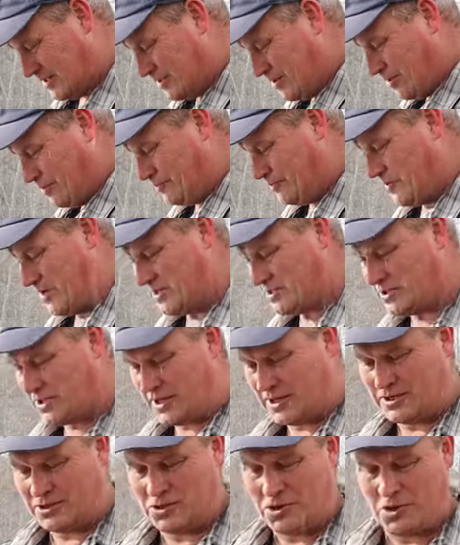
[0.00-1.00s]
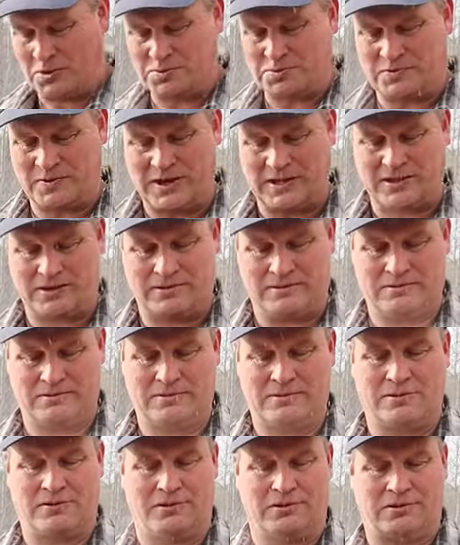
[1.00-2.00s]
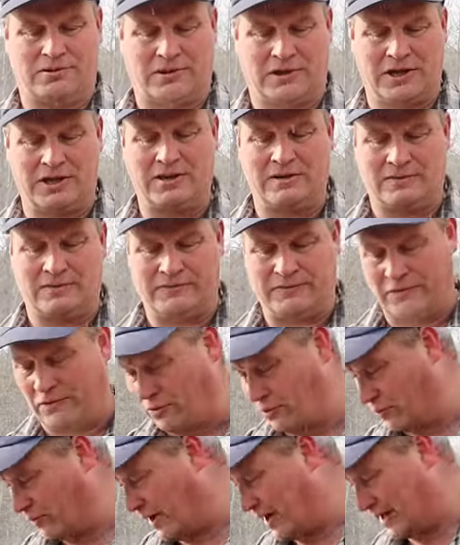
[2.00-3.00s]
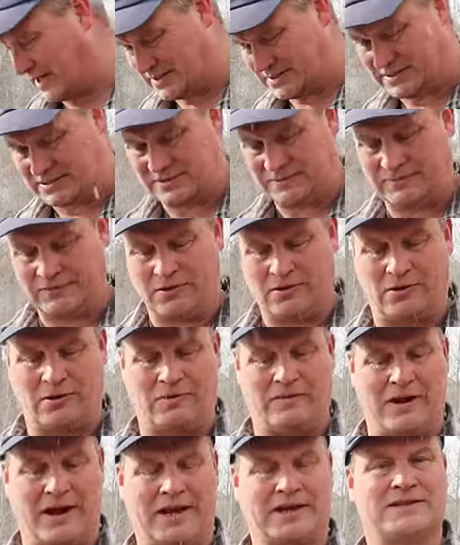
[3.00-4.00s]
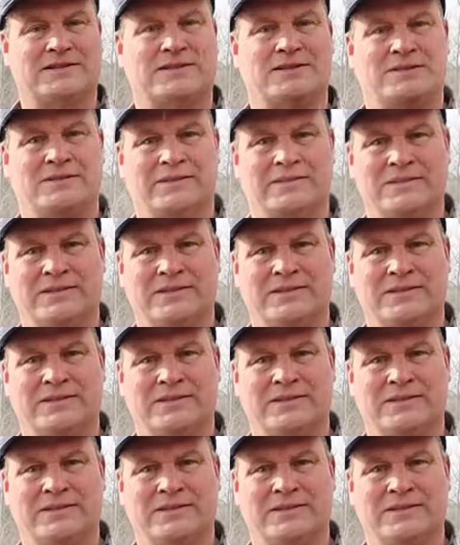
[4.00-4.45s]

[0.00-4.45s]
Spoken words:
No, this thing comes with 4 wires. 4 wires.